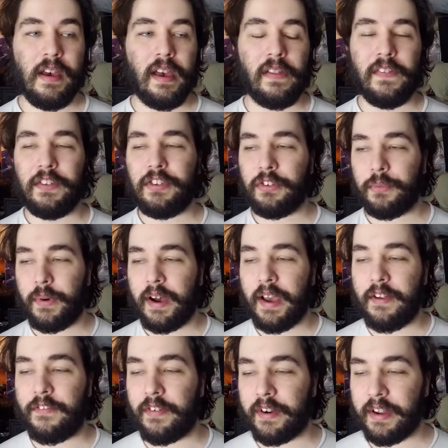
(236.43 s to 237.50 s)
And this is why,
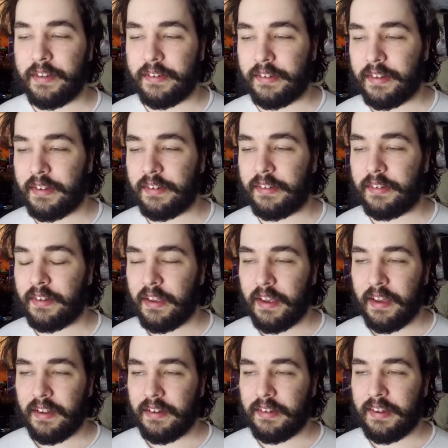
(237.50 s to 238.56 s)
for instance,
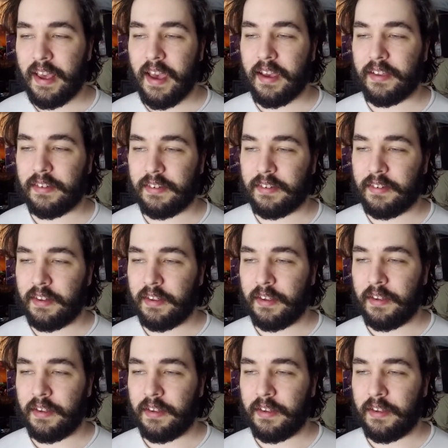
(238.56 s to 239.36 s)
text